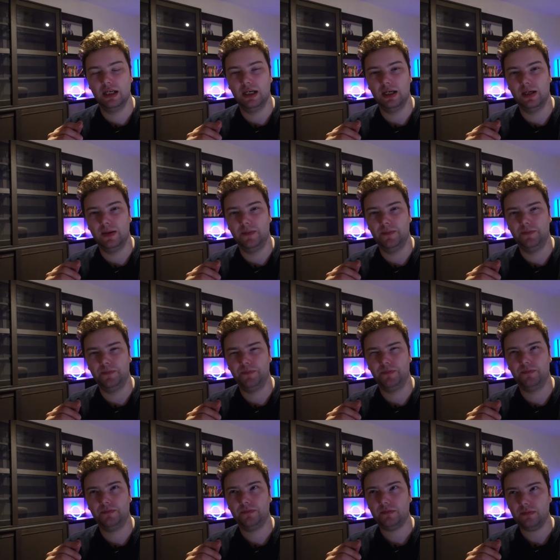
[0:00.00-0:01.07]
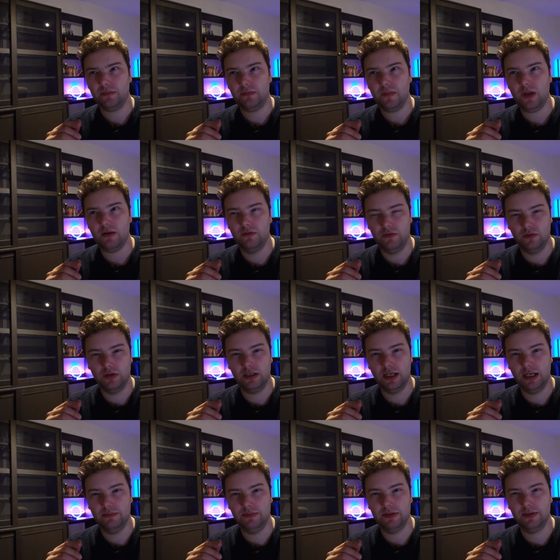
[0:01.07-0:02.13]
um, four
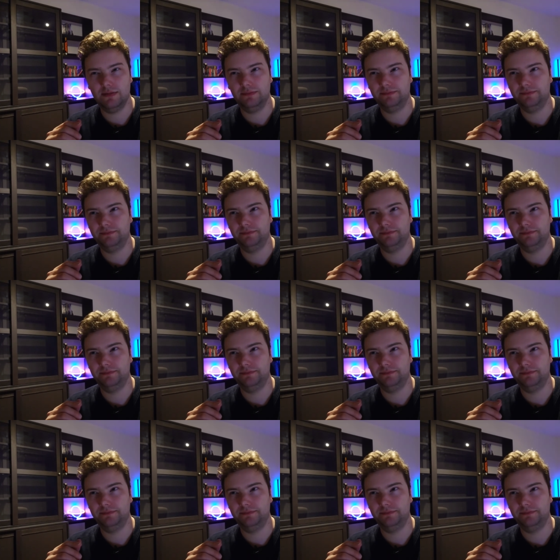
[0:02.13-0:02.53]
times,